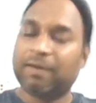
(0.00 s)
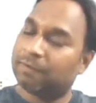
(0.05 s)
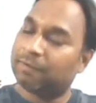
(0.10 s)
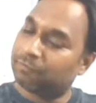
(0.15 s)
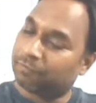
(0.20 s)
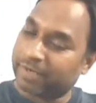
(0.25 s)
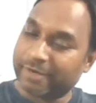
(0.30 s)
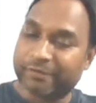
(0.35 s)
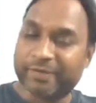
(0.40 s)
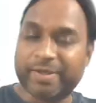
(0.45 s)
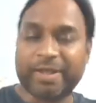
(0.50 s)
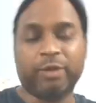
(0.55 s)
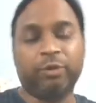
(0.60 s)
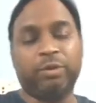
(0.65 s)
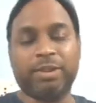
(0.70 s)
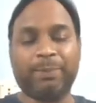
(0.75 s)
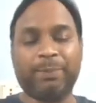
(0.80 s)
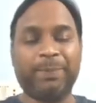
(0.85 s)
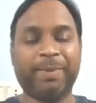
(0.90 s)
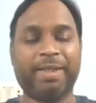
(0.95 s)
5
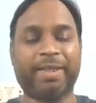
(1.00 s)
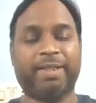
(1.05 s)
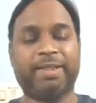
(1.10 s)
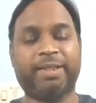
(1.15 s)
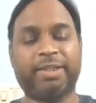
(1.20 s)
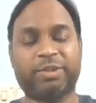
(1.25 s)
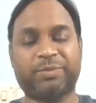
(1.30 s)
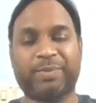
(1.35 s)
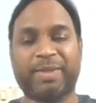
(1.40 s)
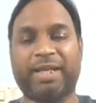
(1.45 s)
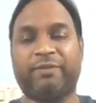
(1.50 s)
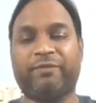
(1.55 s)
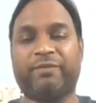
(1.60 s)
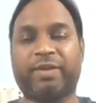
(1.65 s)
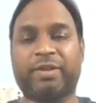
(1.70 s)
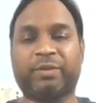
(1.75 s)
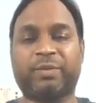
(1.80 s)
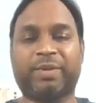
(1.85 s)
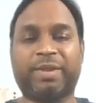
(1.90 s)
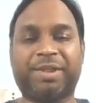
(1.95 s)
cannot appear in this prime
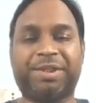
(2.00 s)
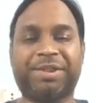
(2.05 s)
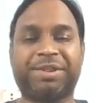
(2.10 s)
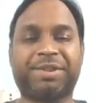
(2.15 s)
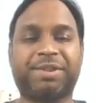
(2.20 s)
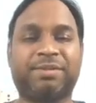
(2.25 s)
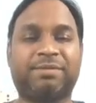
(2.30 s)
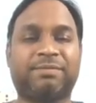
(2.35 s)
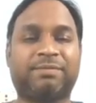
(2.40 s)
factorization.